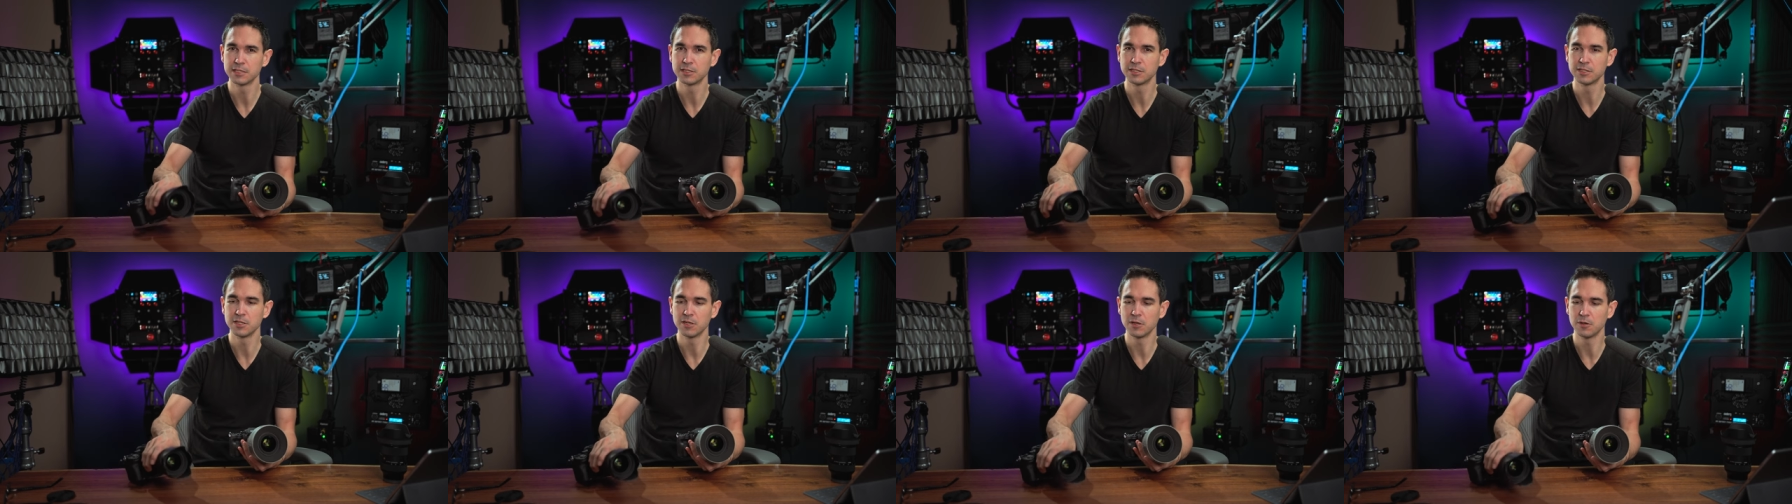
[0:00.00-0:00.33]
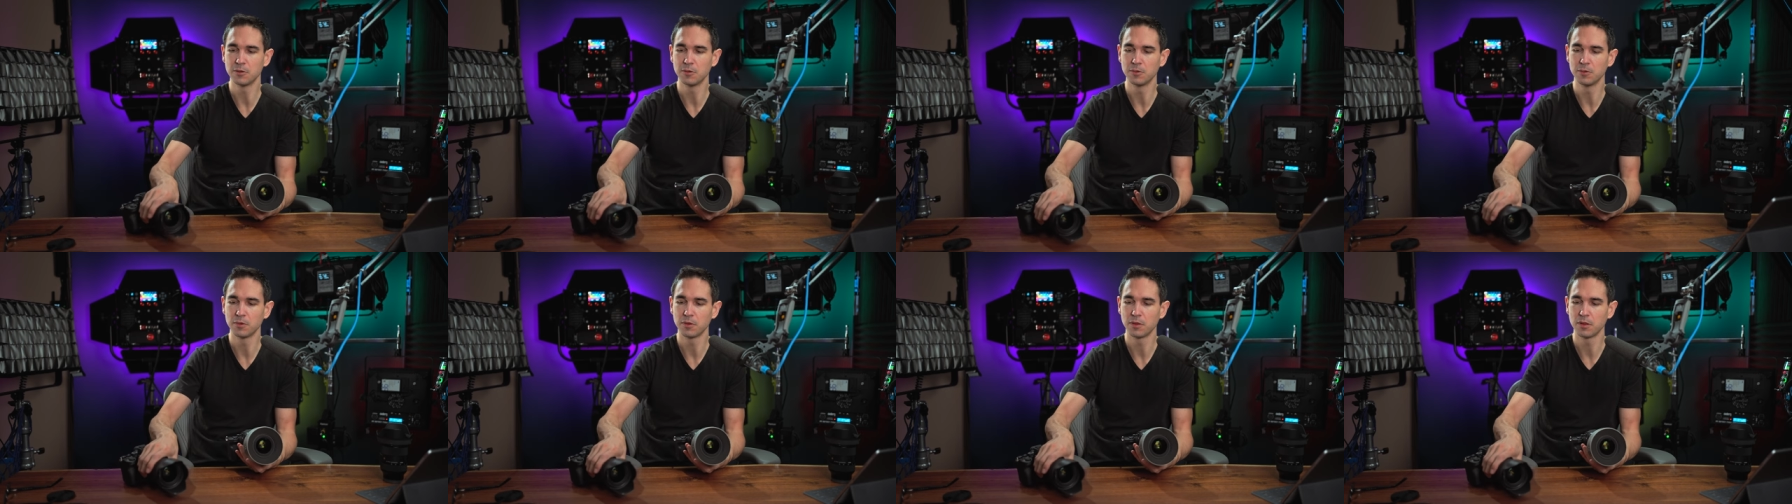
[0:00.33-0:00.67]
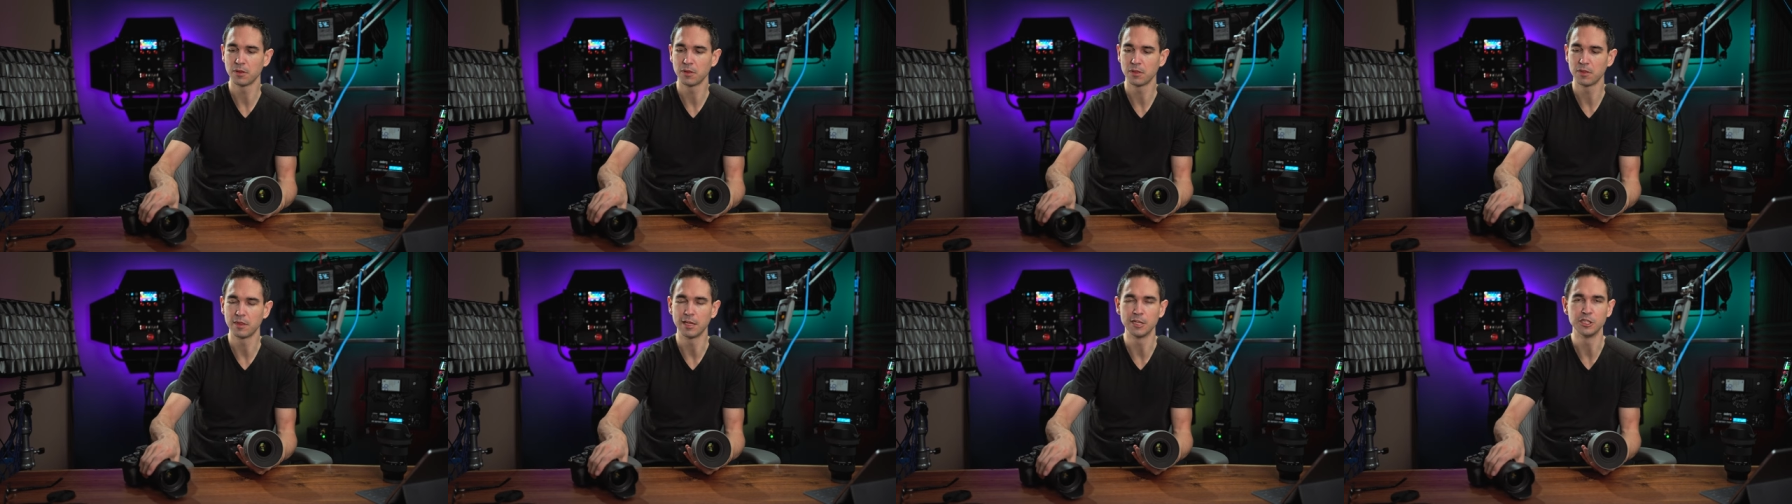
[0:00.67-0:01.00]
so
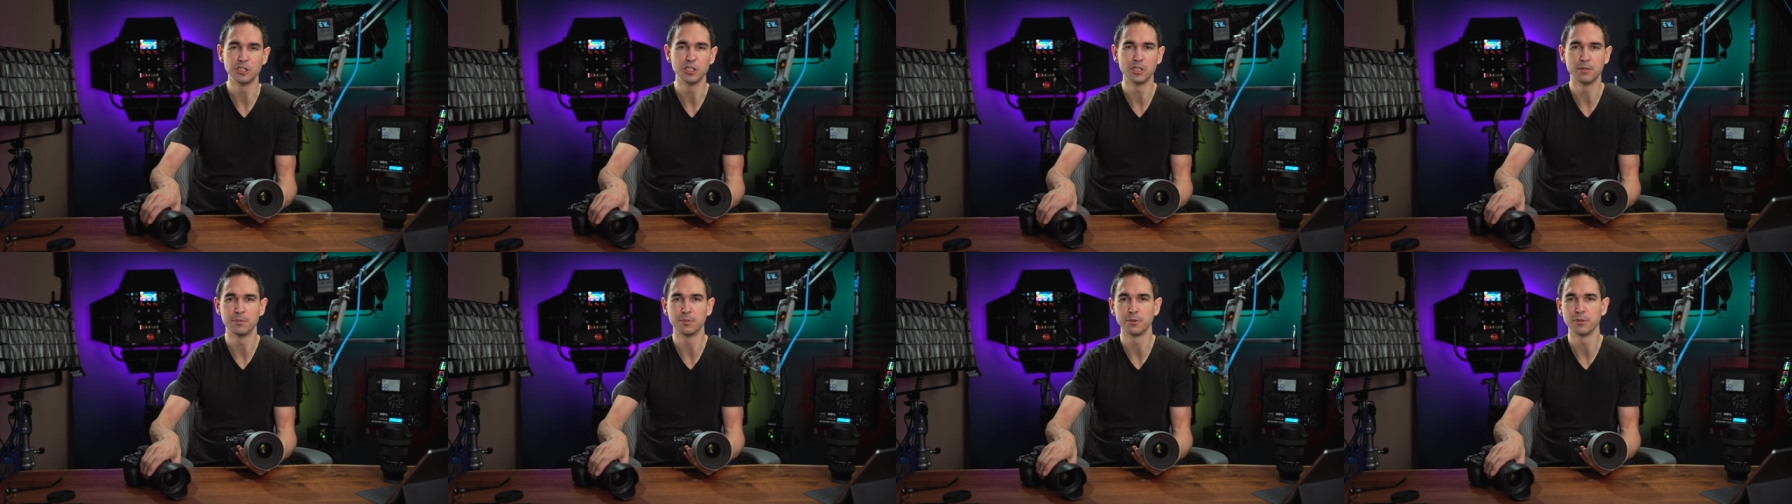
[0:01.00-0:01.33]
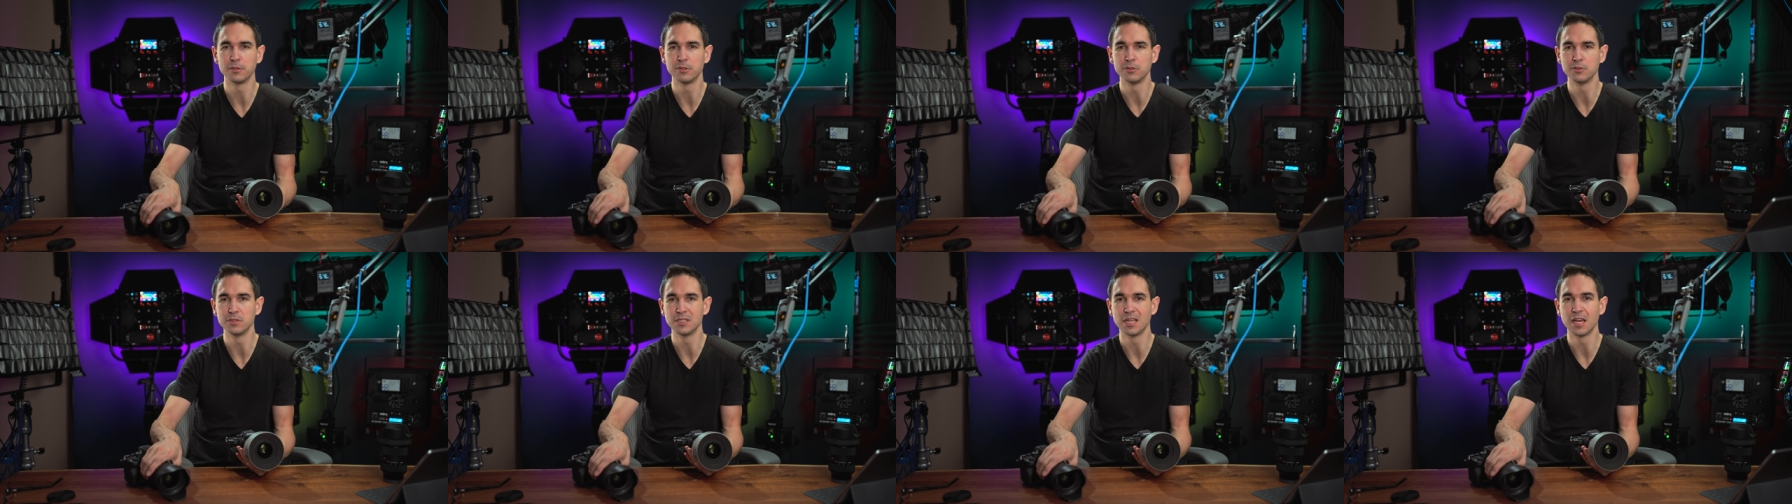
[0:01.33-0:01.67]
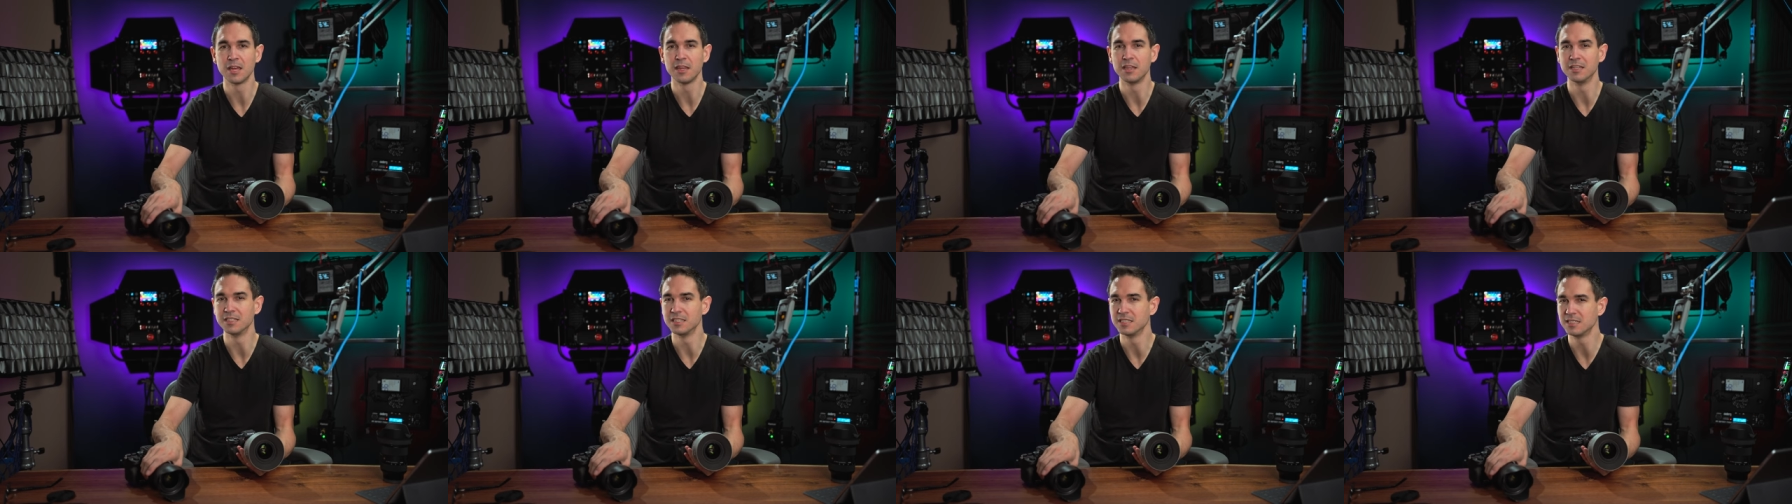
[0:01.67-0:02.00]
they should produce
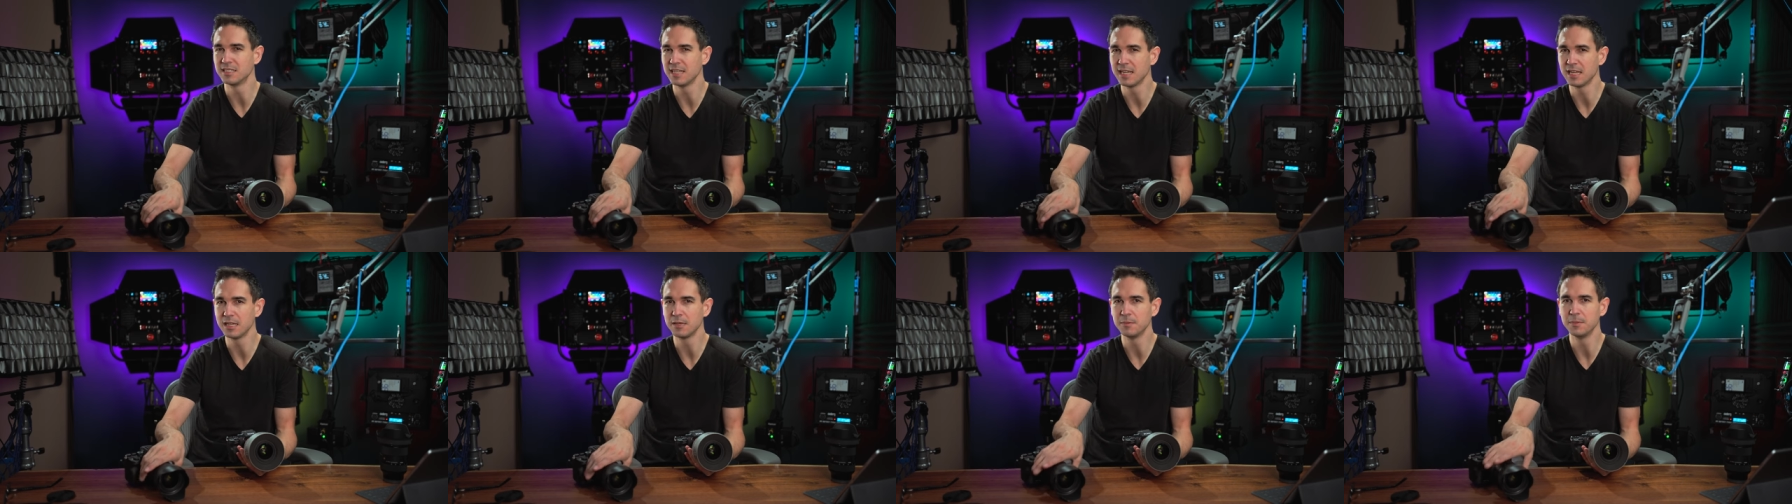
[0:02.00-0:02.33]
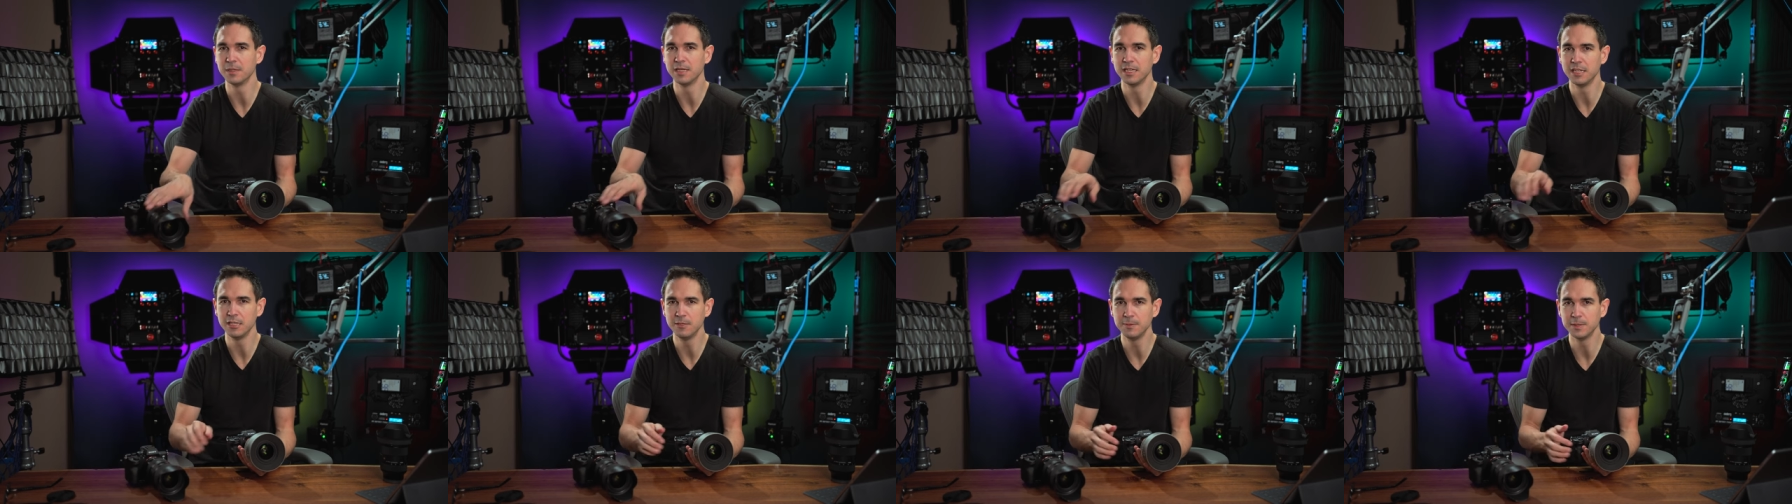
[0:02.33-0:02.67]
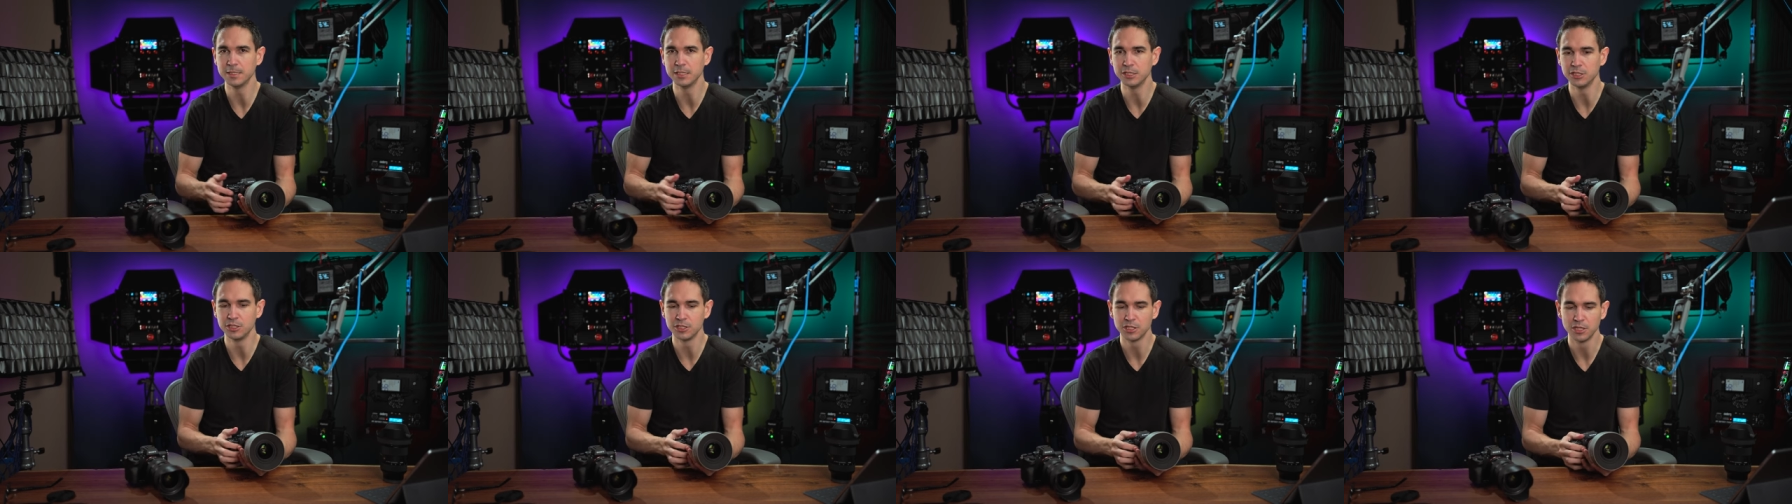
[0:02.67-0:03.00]
the same
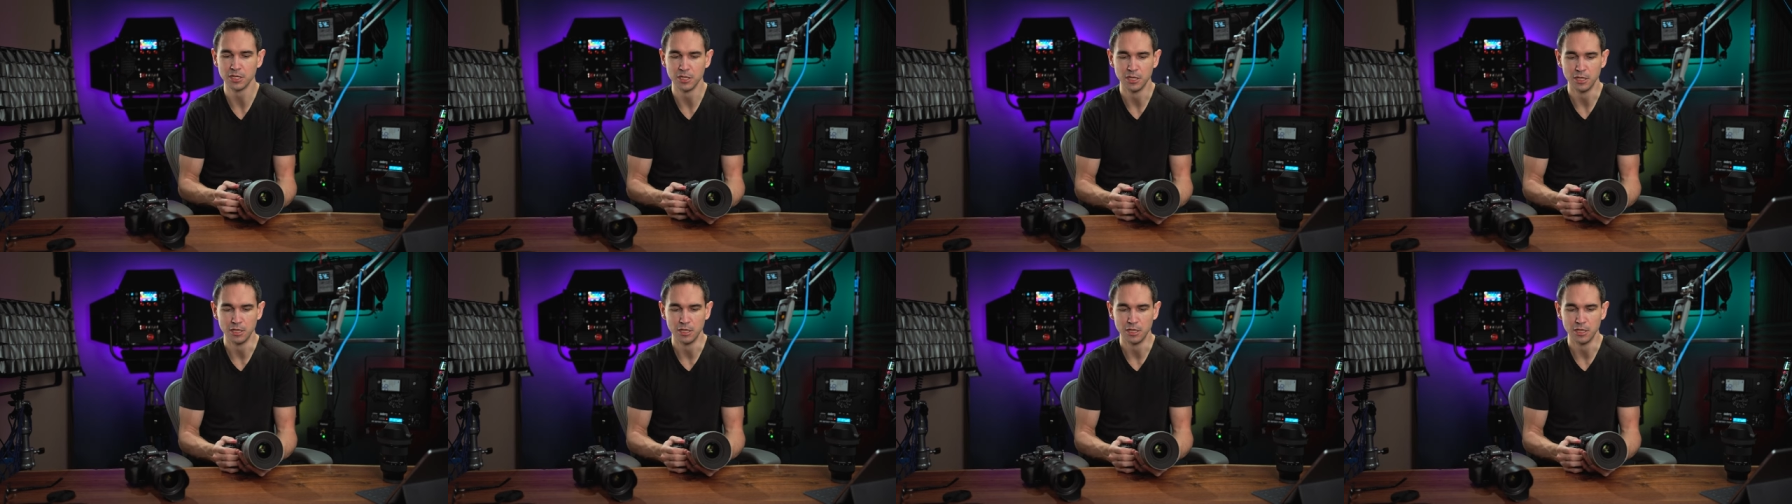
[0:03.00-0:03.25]
image.